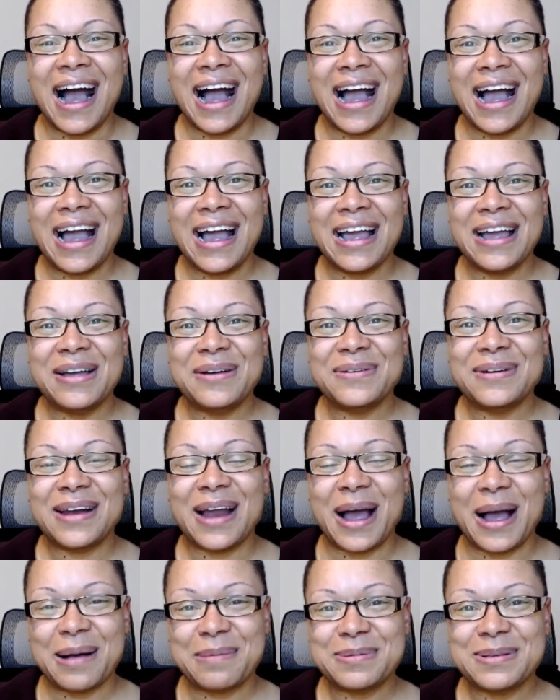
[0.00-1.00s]
I would
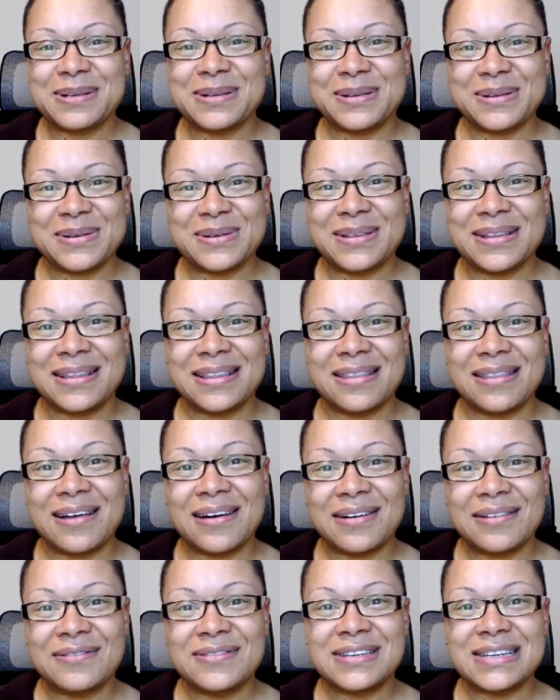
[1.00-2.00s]
absolutely
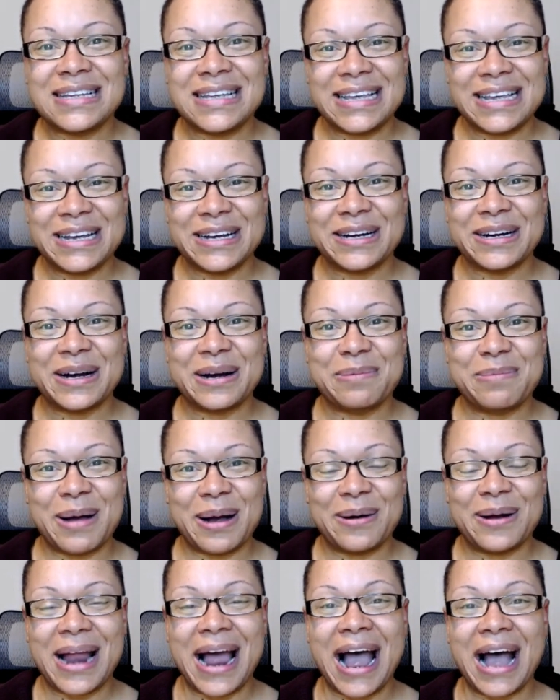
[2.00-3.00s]
love to hear
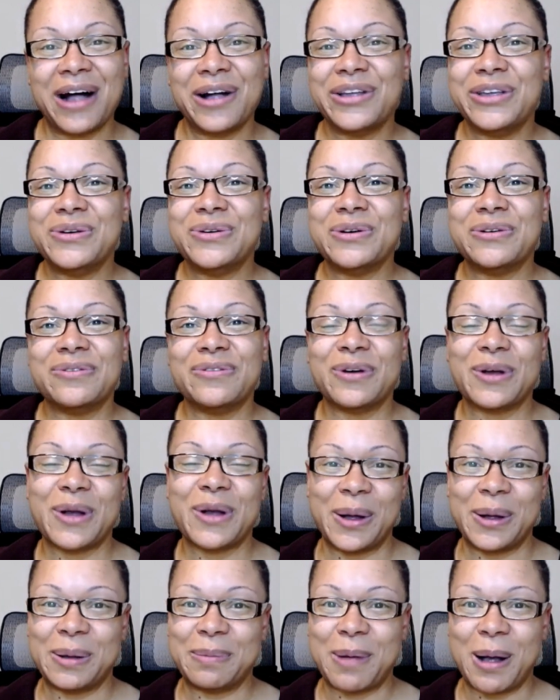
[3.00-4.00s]
about how you
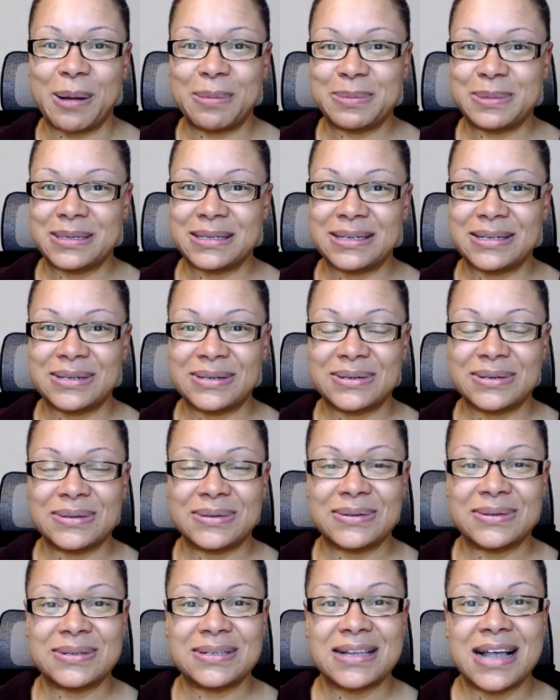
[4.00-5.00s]
overcome
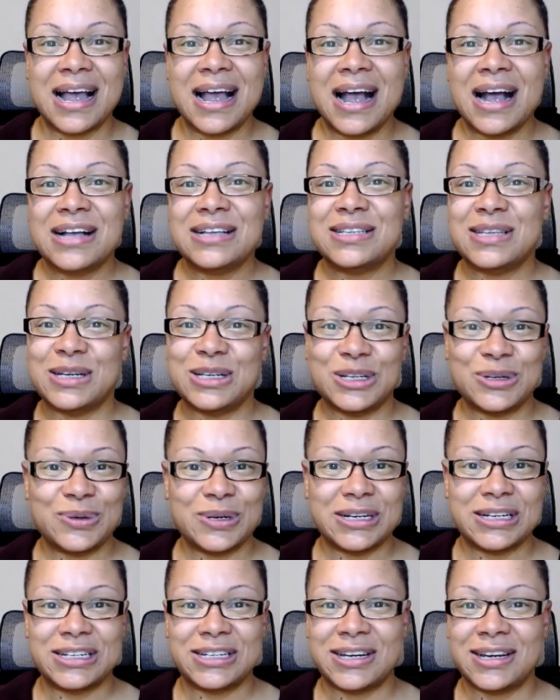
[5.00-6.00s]
obstacles,
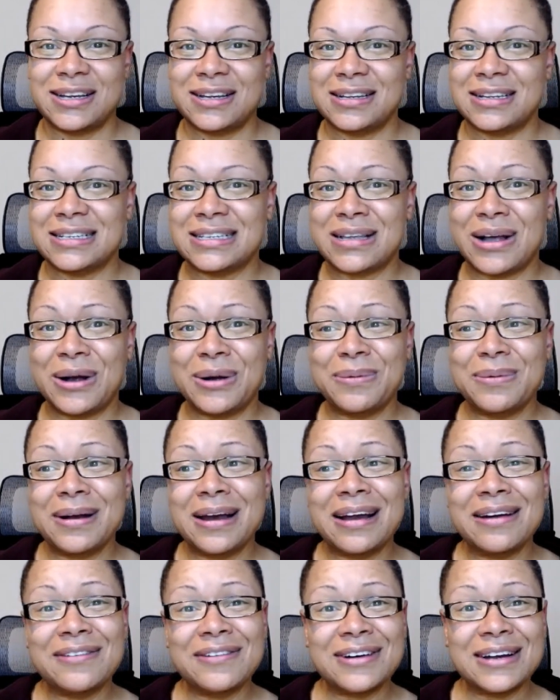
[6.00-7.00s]
situations, or
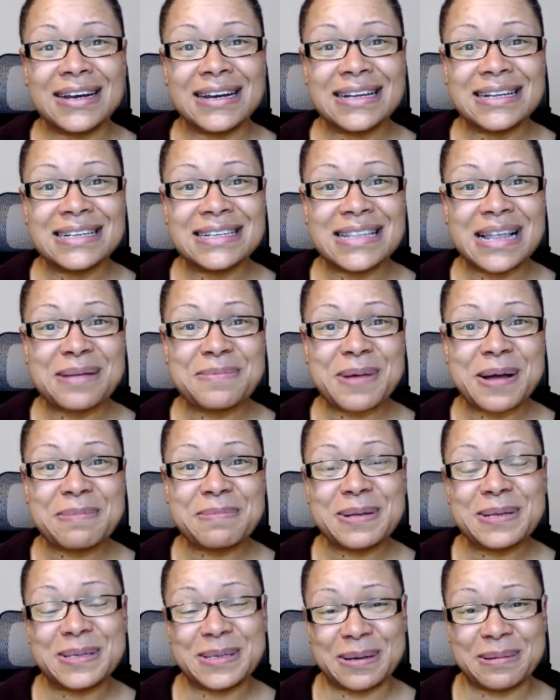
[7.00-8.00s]
whatever it is that might
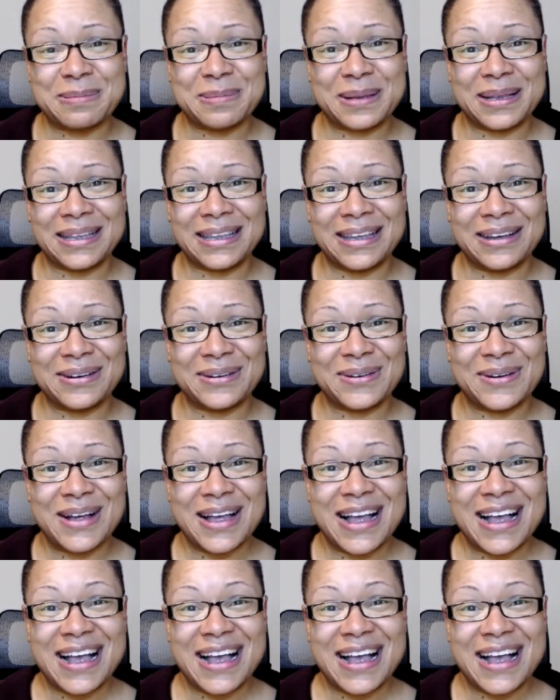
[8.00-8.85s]
be stumbling you.